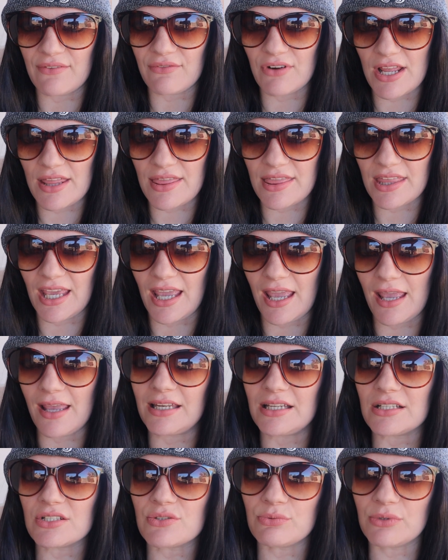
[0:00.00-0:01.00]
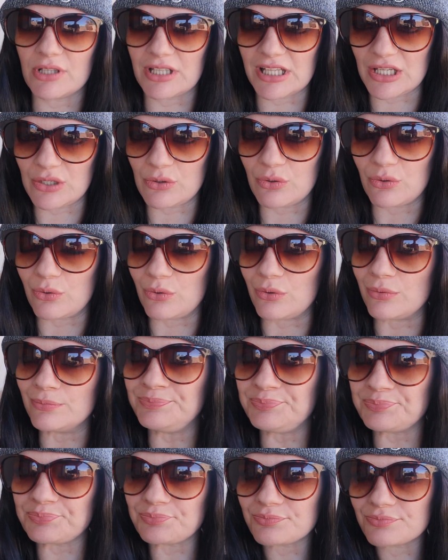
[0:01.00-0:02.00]
everything, and it's really cool.
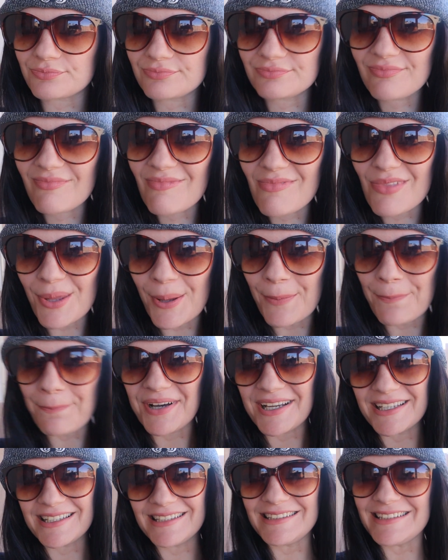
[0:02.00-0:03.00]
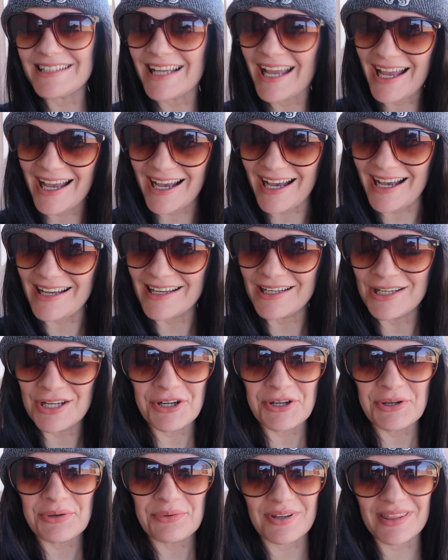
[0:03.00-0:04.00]
But yeah,
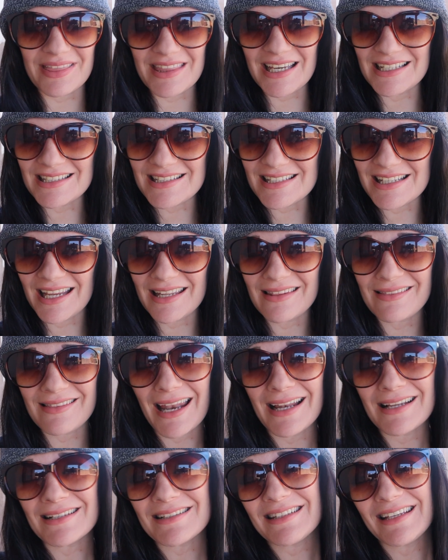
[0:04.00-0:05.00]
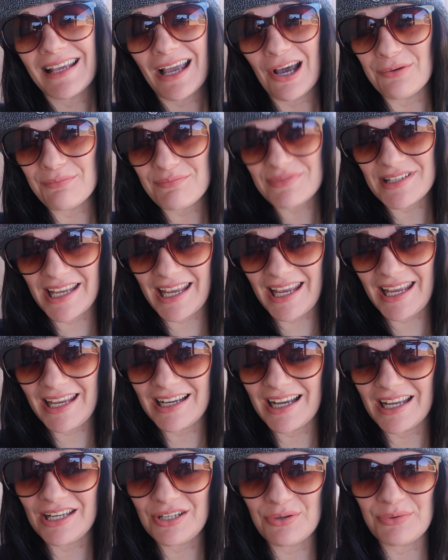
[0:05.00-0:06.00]
with that said, that is the
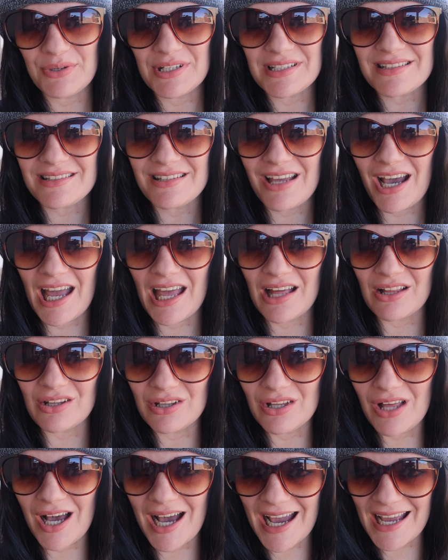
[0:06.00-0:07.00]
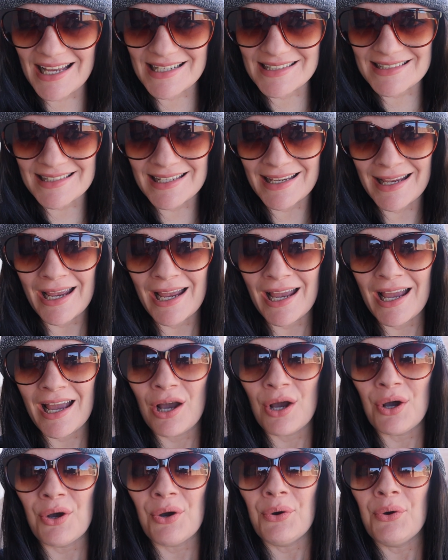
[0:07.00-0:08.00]
update. I know it's not a lot.
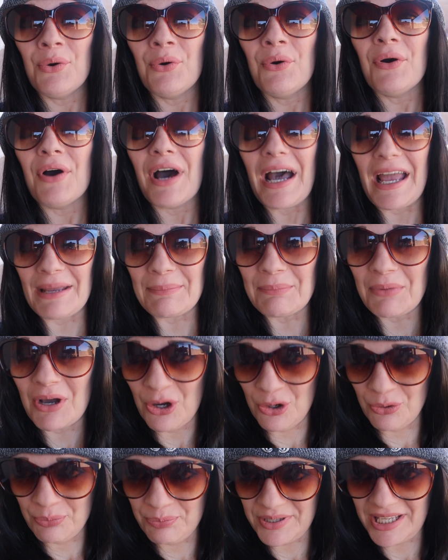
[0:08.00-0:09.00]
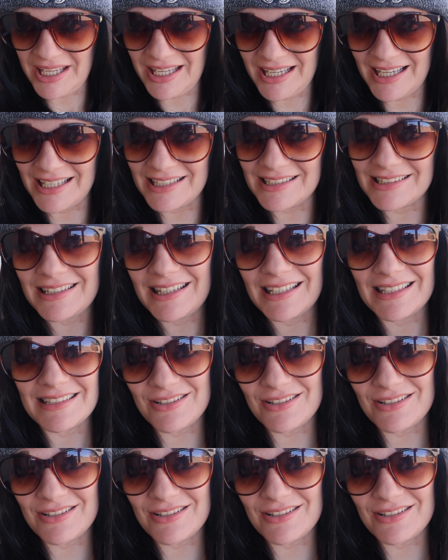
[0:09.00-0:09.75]
I'm hoping this